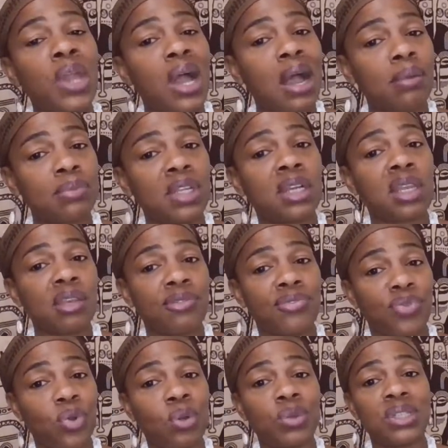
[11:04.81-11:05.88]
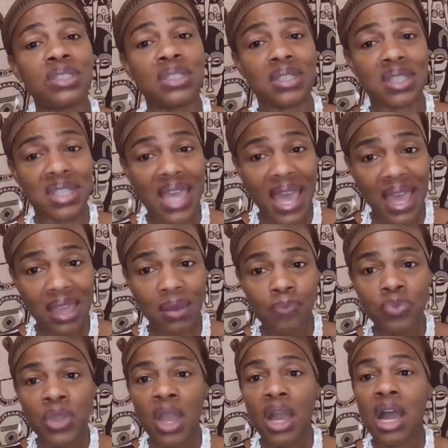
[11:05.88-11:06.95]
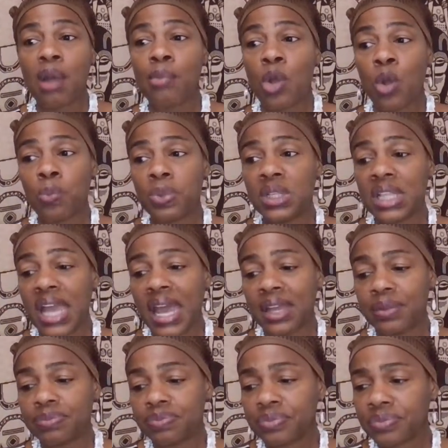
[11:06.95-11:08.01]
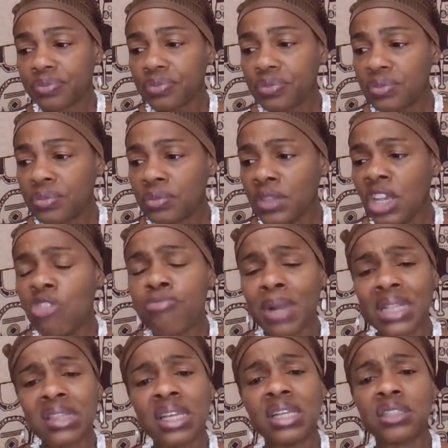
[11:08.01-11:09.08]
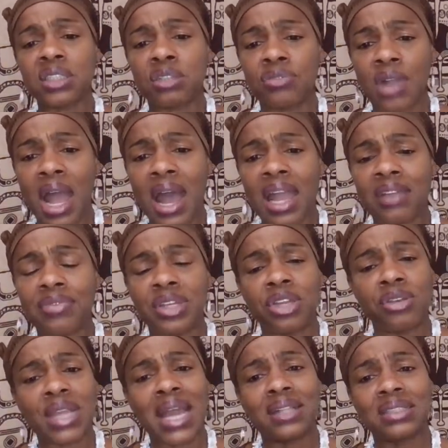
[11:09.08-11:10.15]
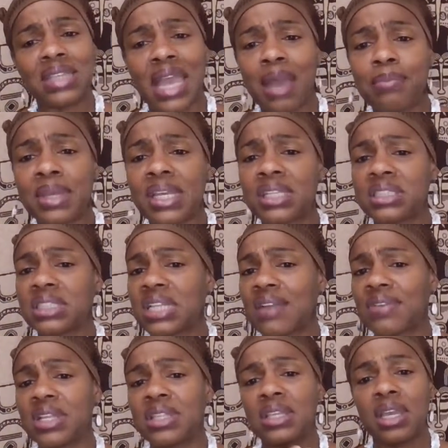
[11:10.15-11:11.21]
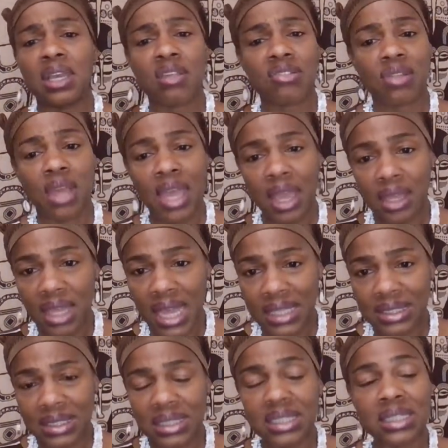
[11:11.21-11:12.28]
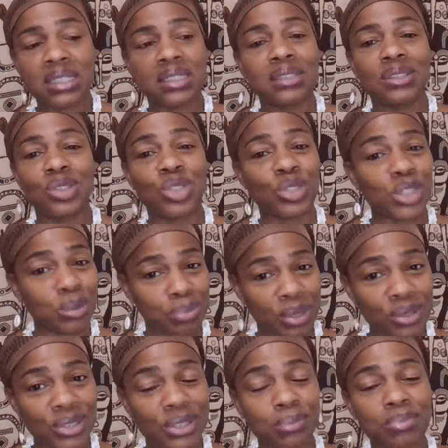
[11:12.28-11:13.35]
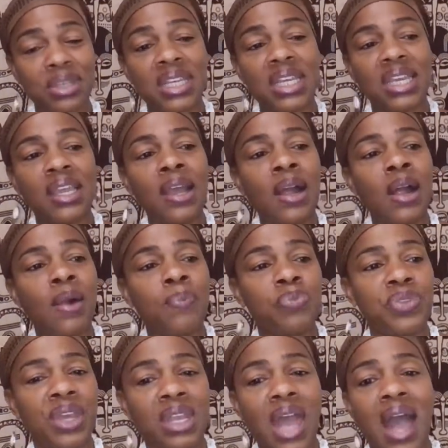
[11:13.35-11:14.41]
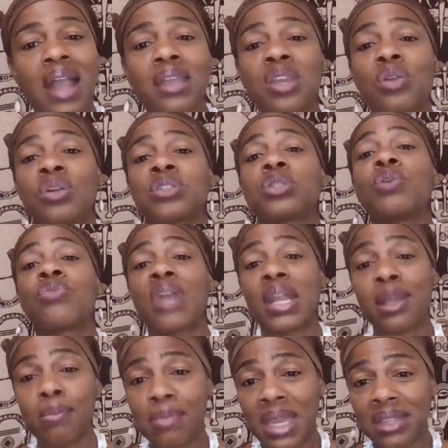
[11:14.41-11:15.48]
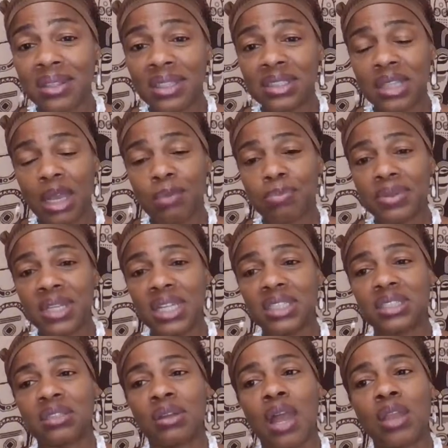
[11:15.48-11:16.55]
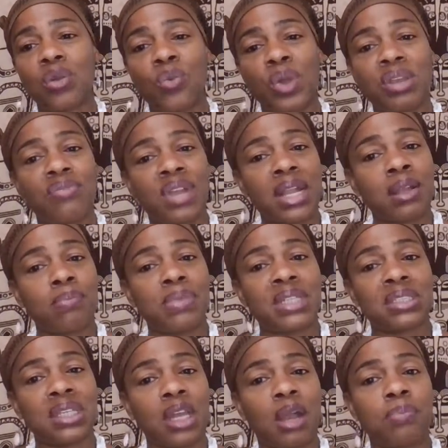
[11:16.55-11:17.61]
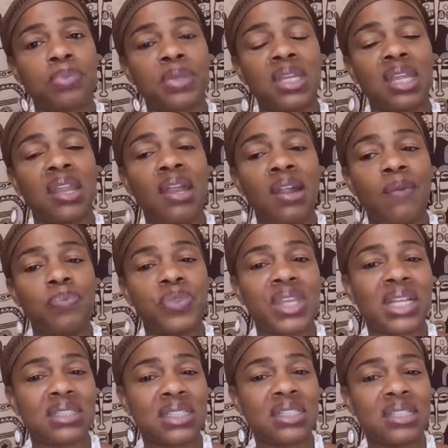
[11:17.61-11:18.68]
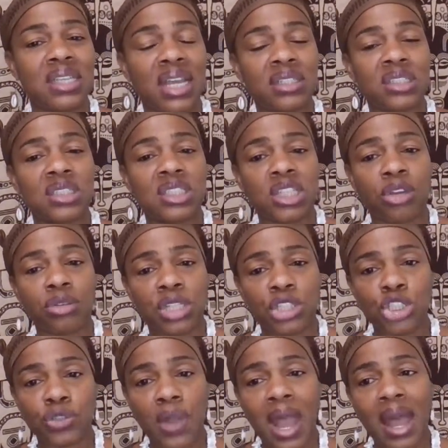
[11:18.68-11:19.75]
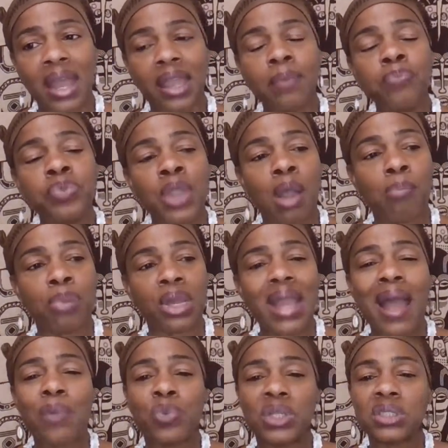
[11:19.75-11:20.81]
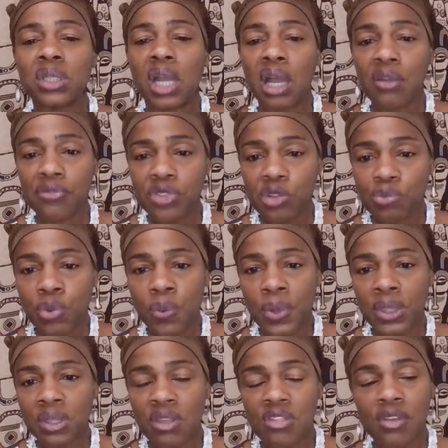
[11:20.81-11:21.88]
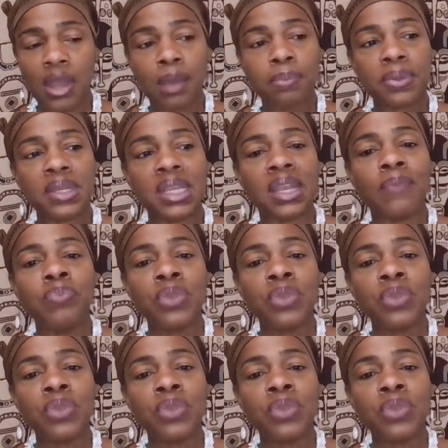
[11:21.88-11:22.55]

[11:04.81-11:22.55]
I'm looking forward to that. I'm hoping that if my things arrive and they're not damaged and everything is as it is, supposed to be, then I can also recommend this company. So I don't want to recommend a company that I didn't necessarily try, but I was comfortable with this company